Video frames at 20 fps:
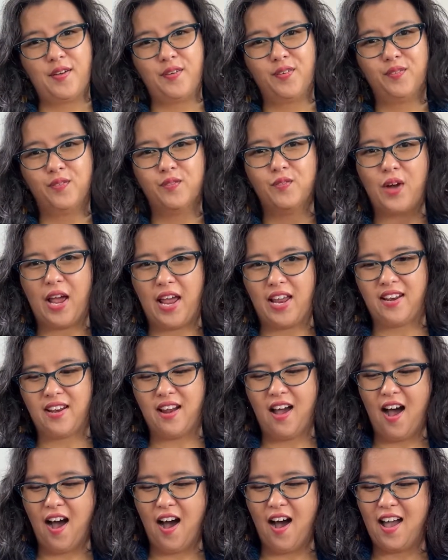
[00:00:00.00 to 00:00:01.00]
when
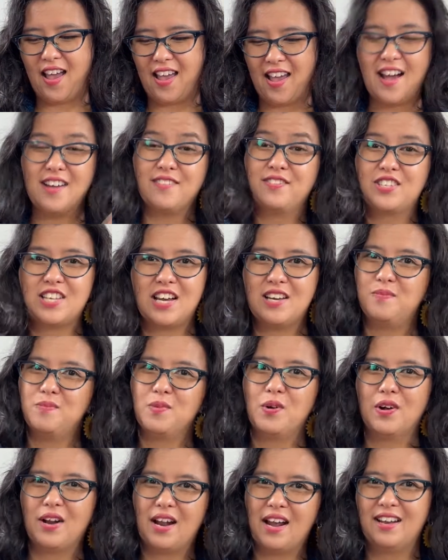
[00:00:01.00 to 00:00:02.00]
I have done
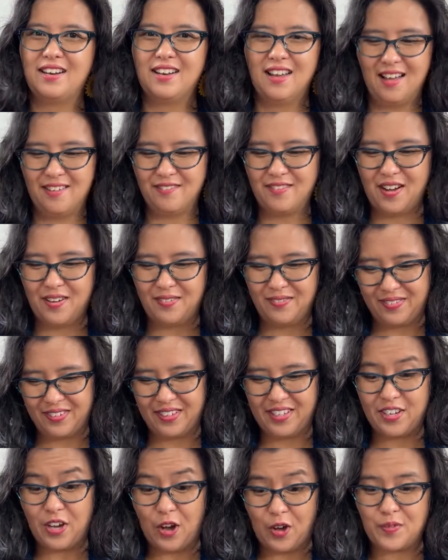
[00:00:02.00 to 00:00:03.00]
more and have hopefully
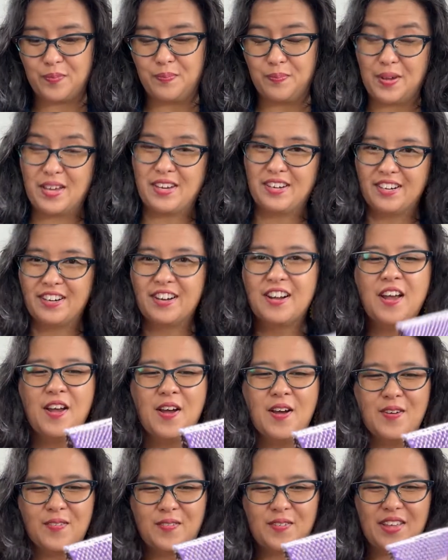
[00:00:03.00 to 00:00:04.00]
gotten better
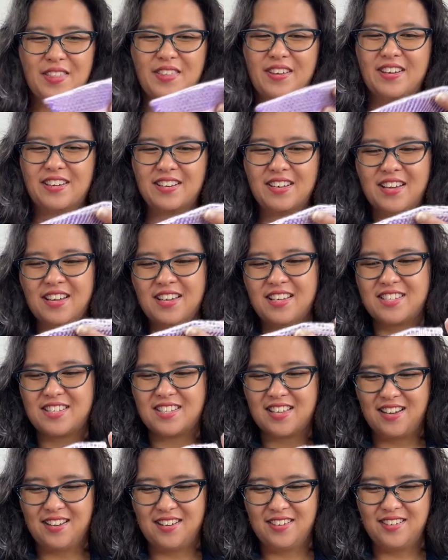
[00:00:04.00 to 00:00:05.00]
with it.
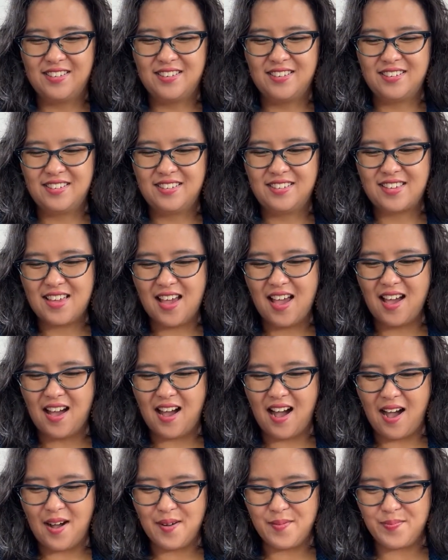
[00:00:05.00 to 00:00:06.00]
So
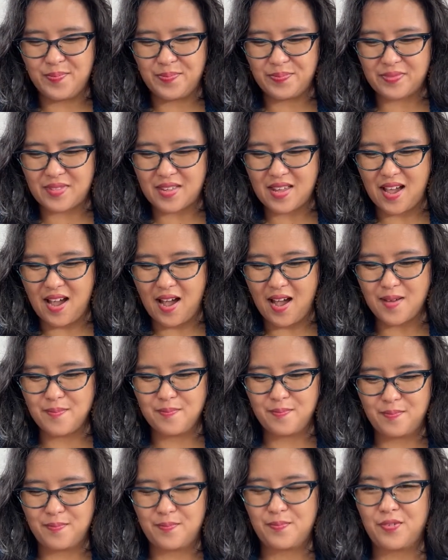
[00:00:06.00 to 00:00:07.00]
yeah,
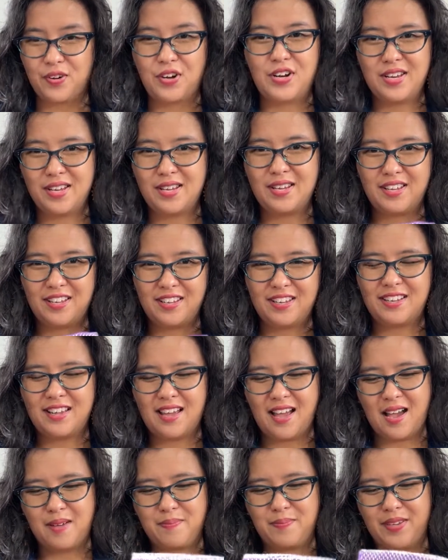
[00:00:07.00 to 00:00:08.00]
I'm pretty
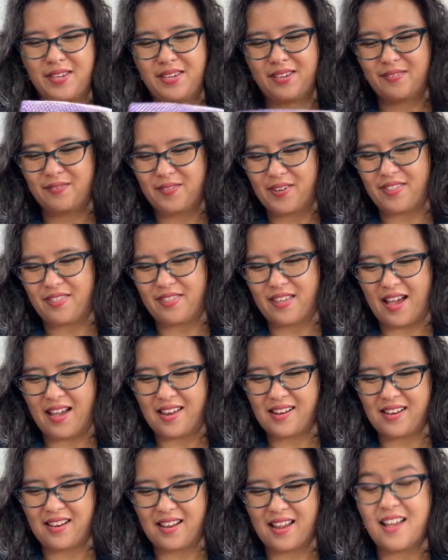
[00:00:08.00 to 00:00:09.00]
happy with that
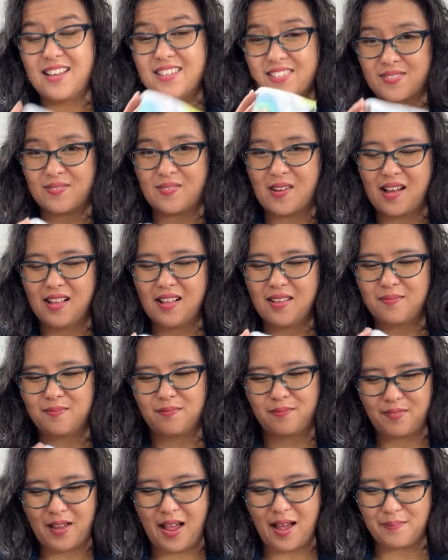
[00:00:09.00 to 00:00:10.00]
as well. I'm
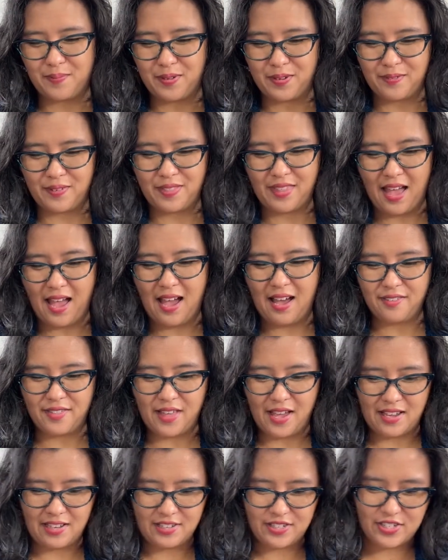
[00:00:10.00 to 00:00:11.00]
happy with how that
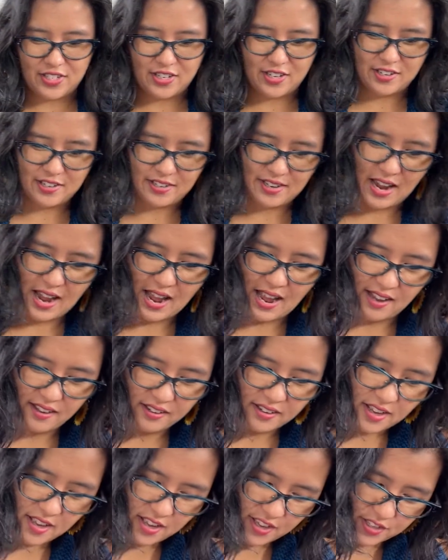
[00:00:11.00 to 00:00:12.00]
has turned out.
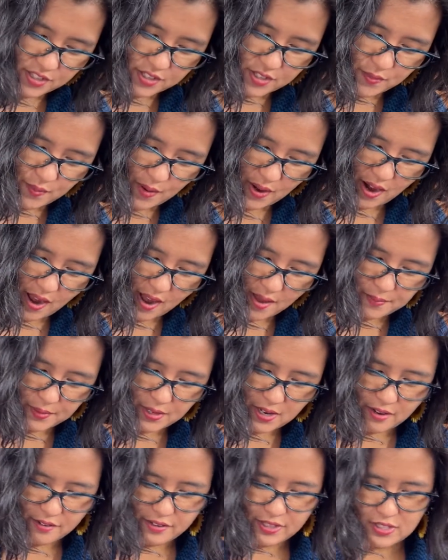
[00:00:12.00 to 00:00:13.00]
So what I'm
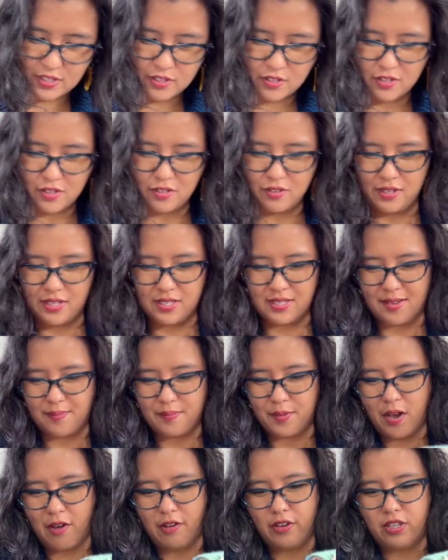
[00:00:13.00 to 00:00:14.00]
going to do is I'm
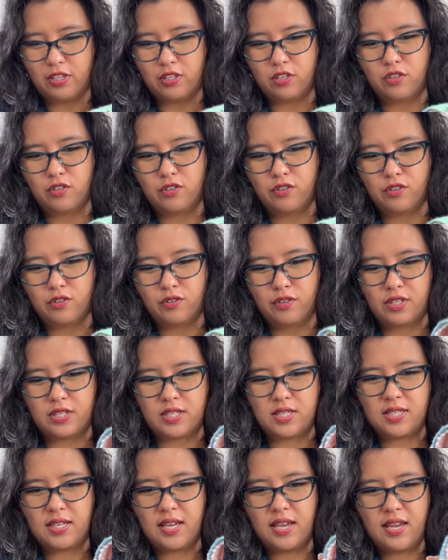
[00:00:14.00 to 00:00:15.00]
going to
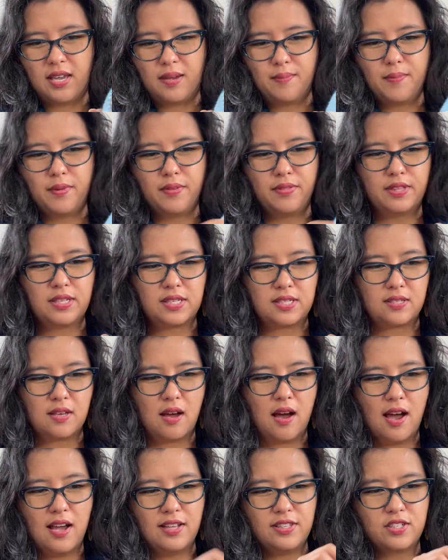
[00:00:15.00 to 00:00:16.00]
seam the
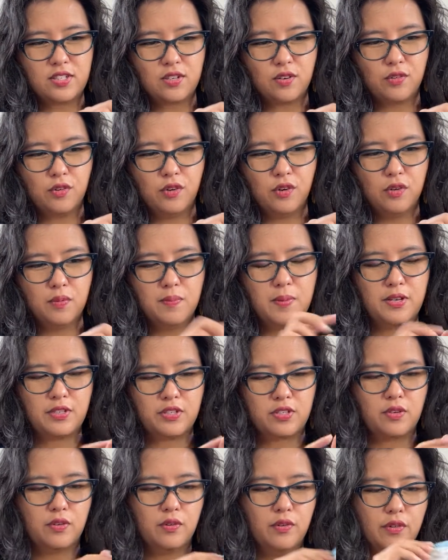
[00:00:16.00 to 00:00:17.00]
sides
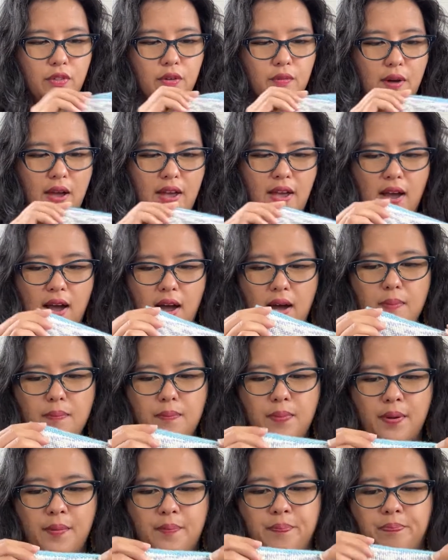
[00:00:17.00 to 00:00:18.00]
almost all the way up,
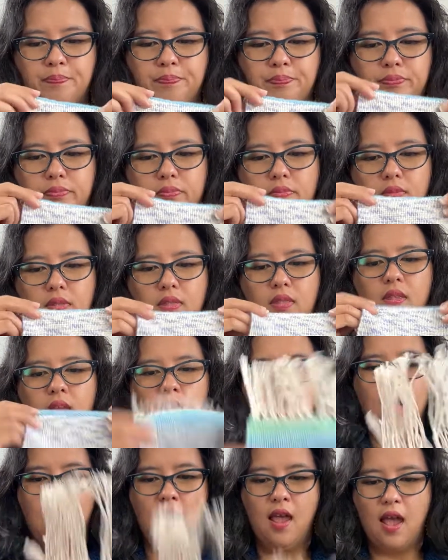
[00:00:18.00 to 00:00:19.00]

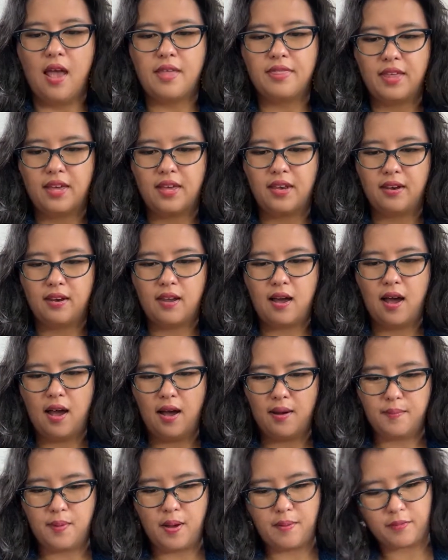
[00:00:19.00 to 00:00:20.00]
And then
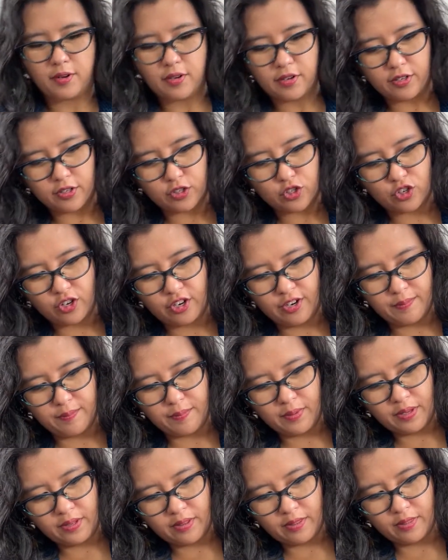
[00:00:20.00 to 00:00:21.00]
I'm going to
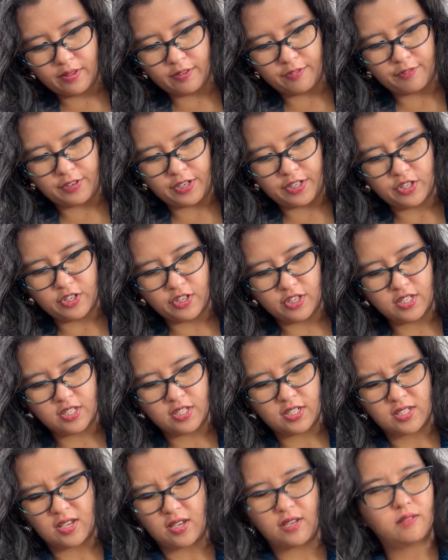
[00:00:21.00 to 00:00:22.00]
trim the fringes
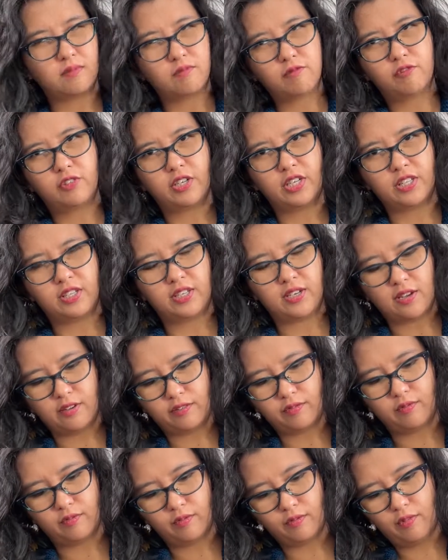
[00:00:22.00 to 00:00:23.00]
because I really
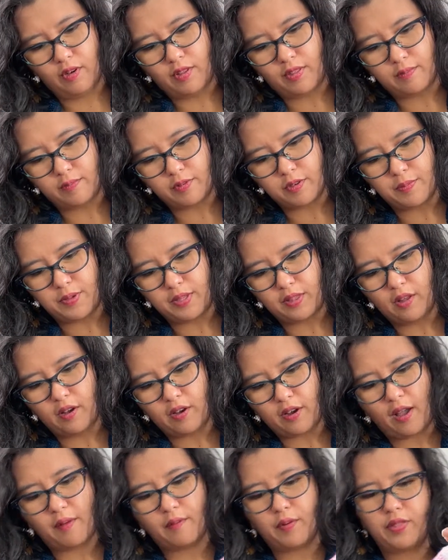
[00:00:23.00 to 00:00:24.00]
don't want them to be long.
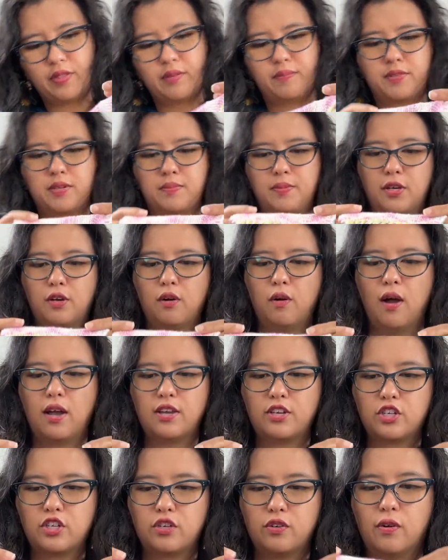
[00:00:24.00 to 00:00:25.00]
I want them to be quite
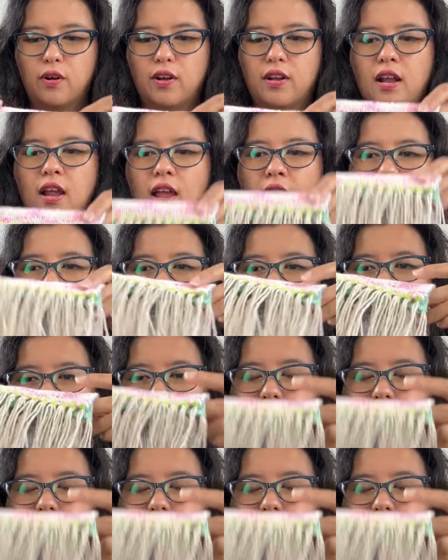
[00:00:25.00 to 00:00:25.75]
short, and